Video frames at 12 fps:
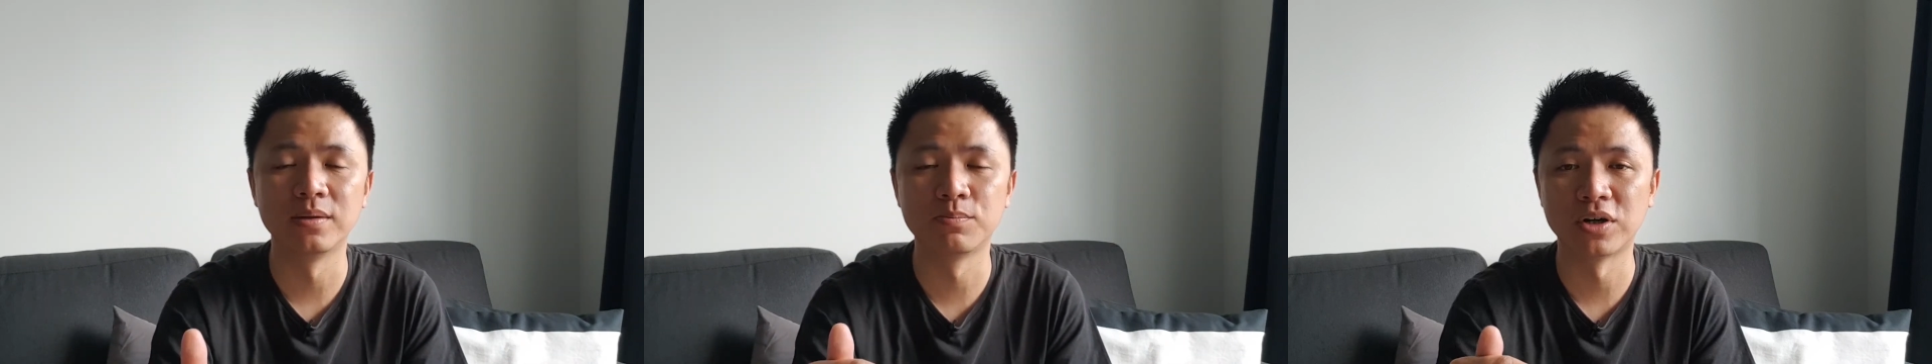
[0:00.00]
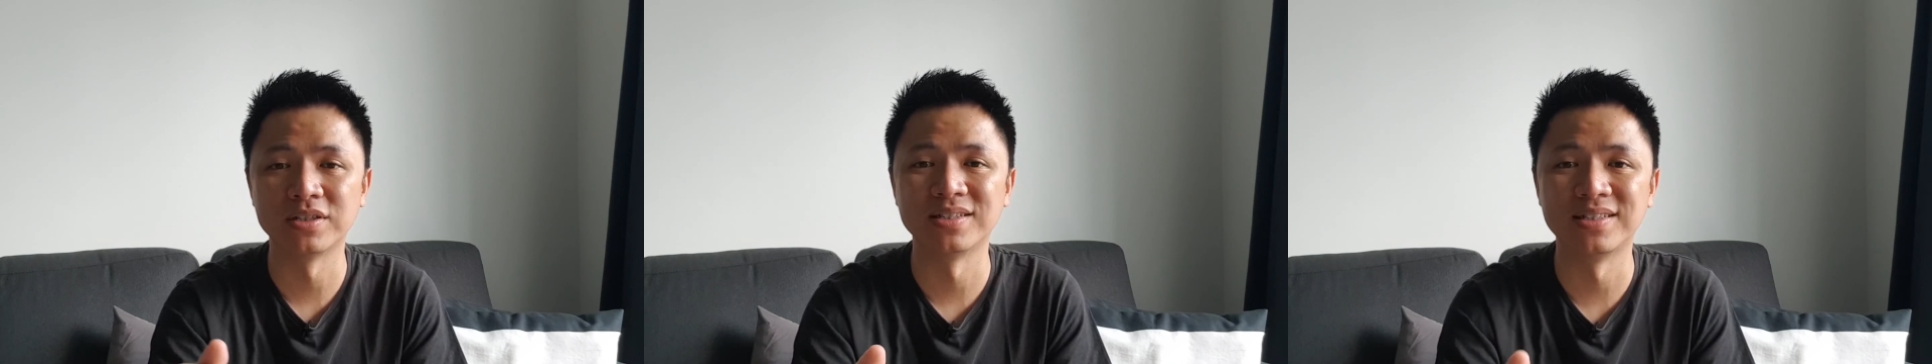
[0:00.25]

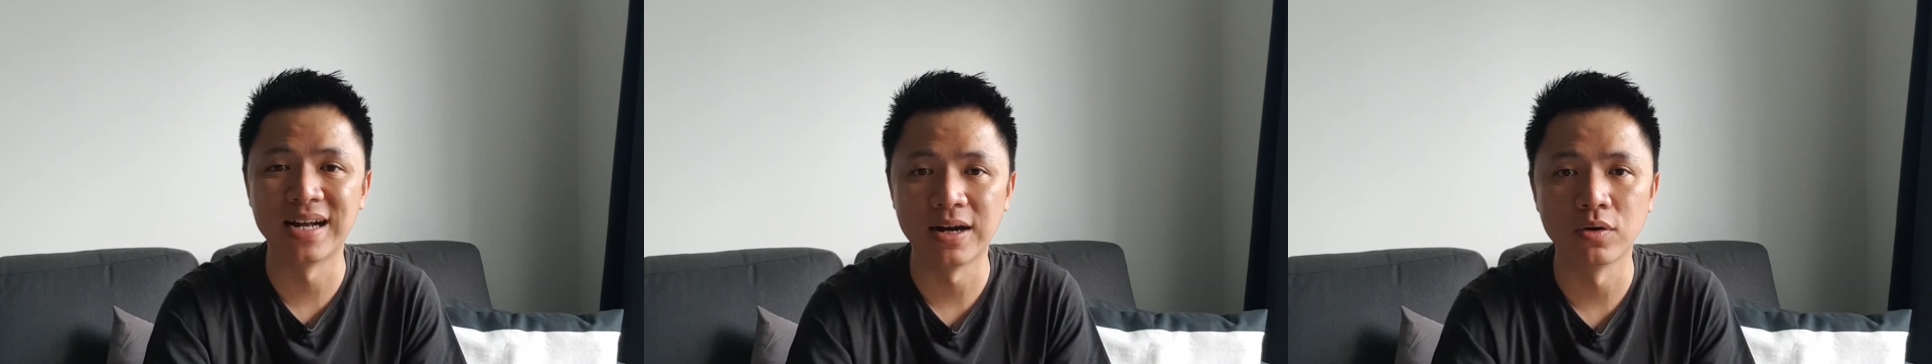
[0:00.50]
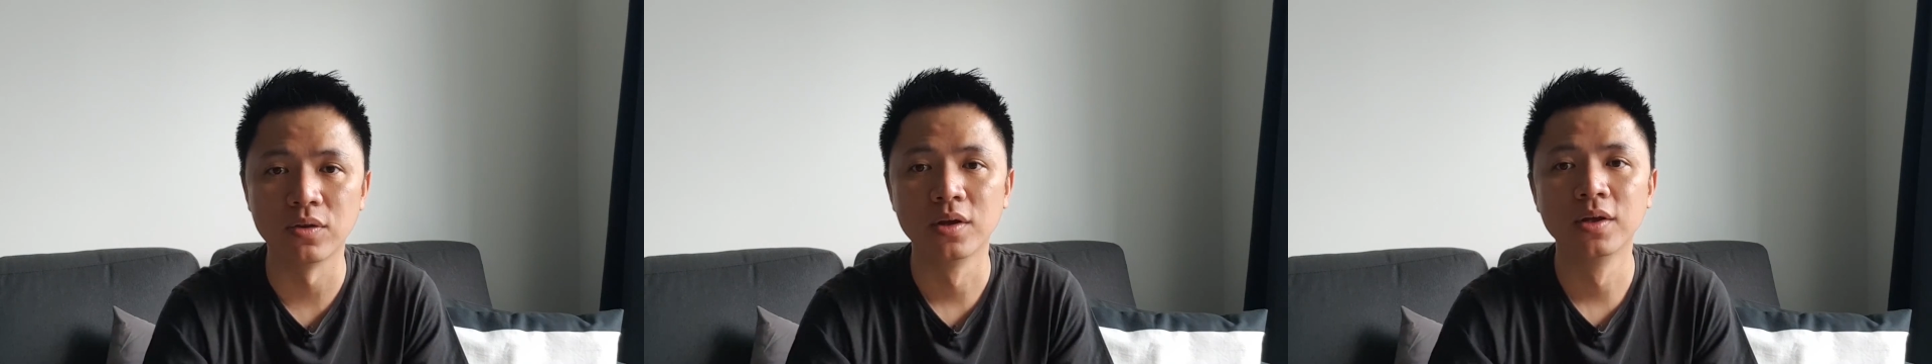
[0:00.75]
prices
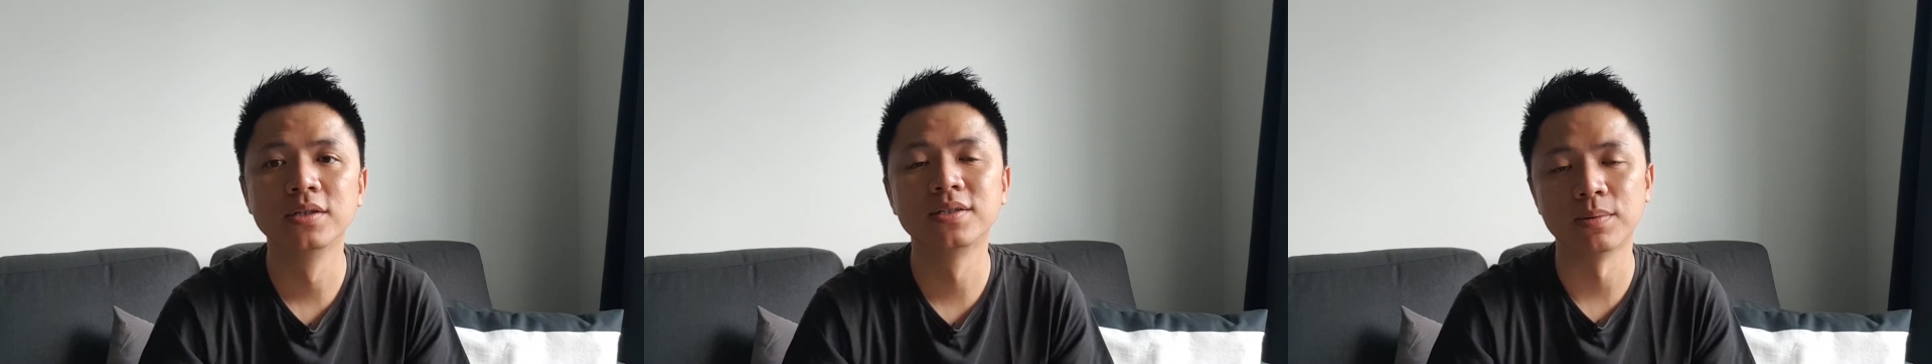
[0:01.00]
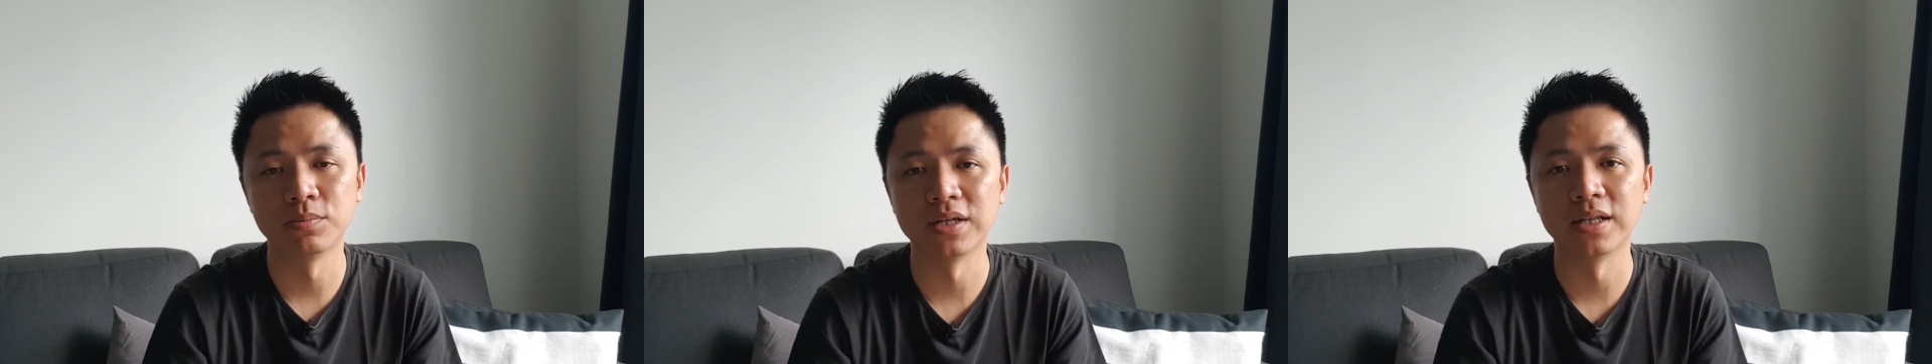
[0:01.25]
down,
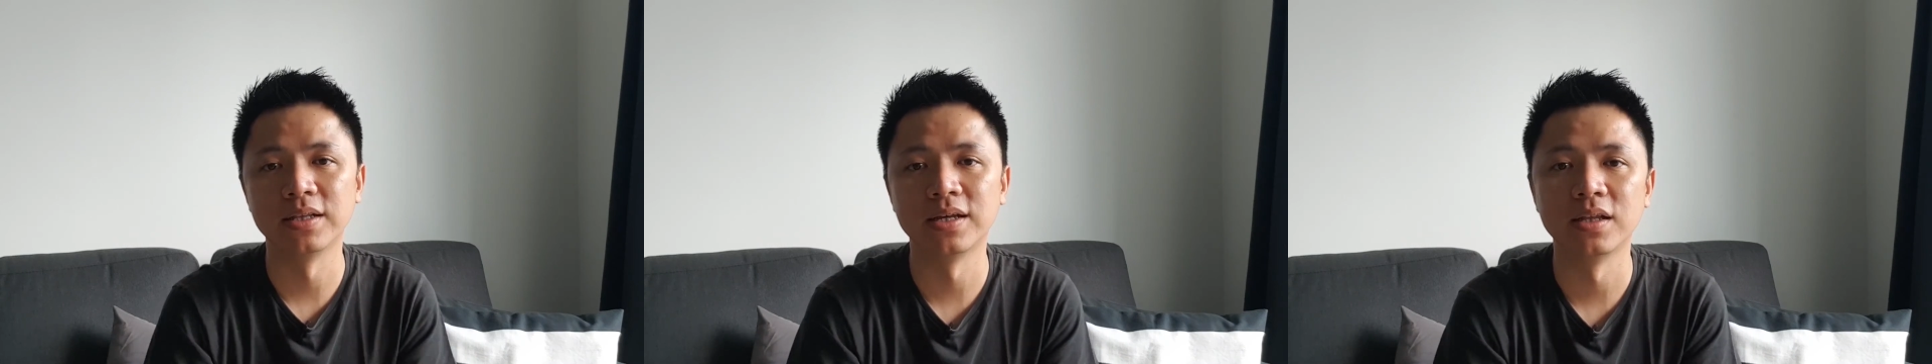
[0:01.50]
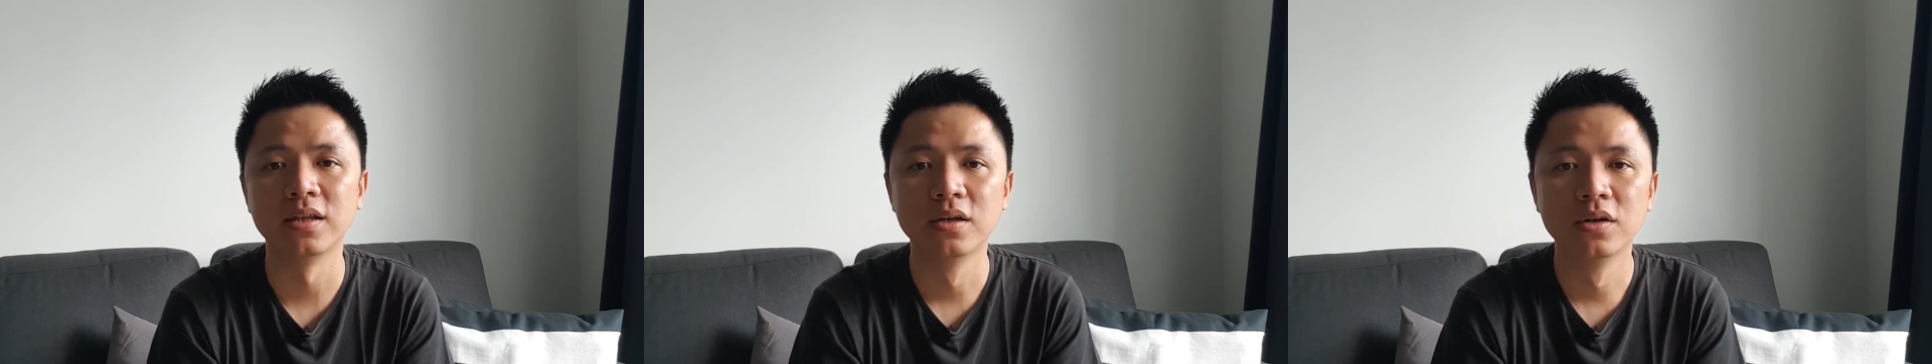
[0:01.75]
something like
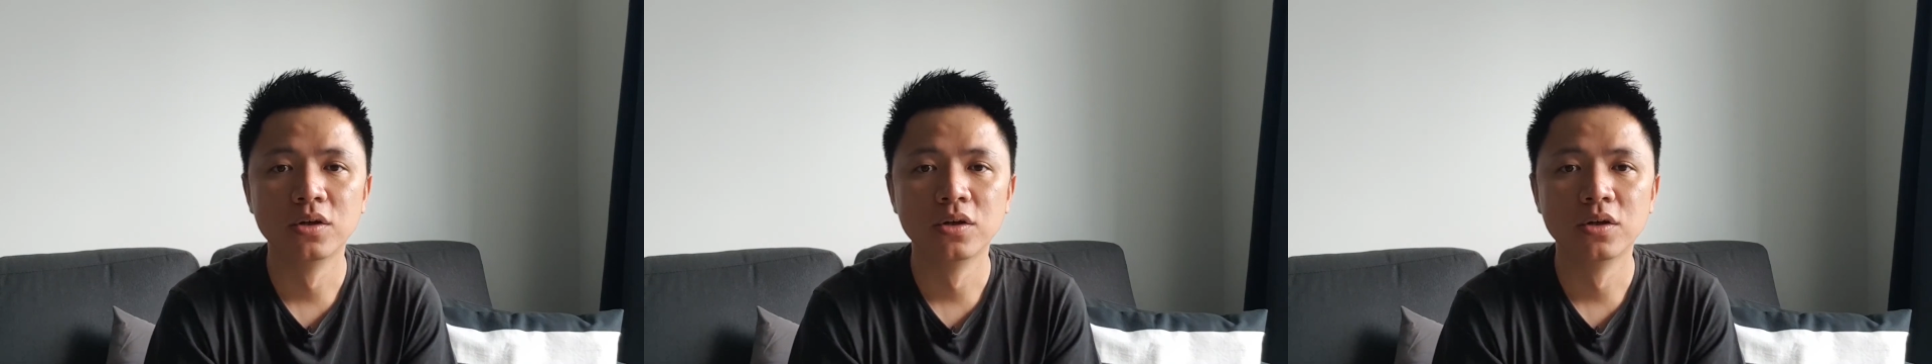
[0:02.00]
that.